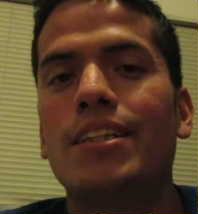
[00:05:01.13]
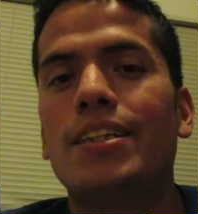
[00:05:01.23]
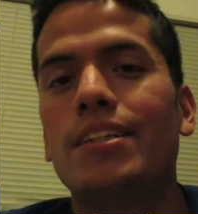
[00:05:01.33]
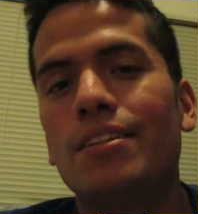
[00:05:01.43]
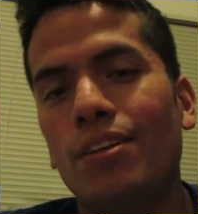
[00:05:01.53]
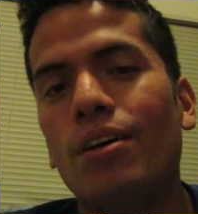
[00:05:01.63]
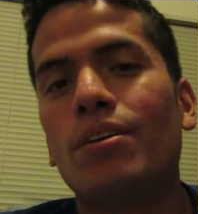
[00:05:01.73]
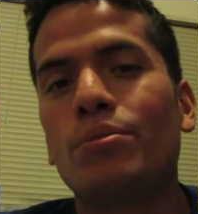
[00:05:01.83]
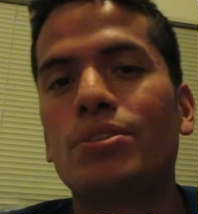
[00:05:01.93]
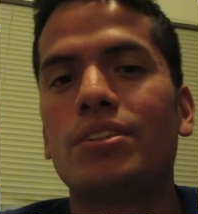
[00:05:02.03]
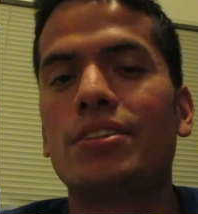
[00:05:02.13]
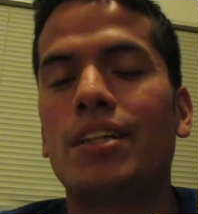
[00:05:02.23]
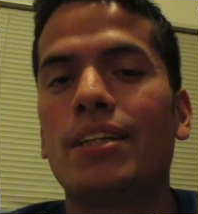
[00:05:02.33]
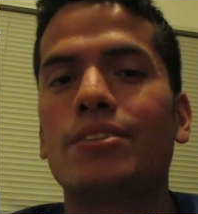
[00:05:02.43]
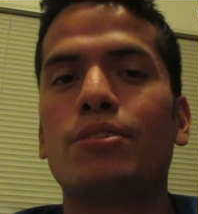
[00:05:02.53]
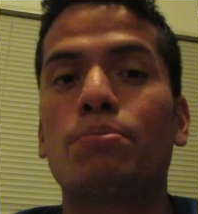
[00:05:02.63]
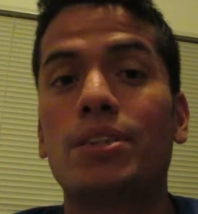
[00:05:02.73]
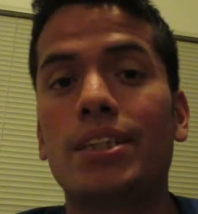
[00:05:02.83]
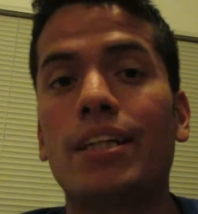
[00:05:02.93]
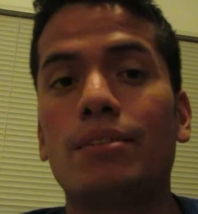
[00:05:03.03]
the law was designed to
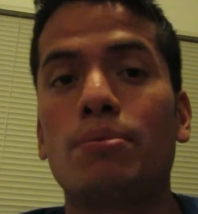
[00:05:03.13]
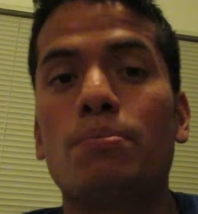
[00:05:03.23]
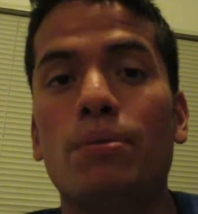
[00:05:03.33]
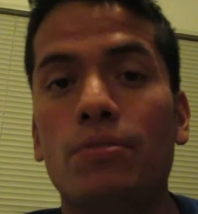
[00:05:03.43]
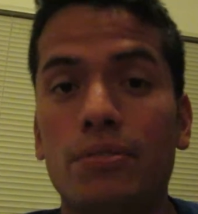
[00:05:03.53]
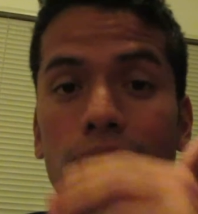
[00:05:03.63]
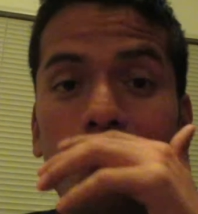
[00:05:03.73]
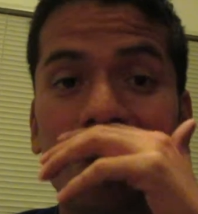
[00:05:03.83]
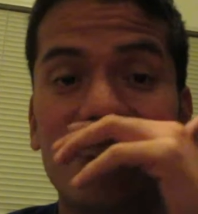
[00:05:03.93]
protect people from getting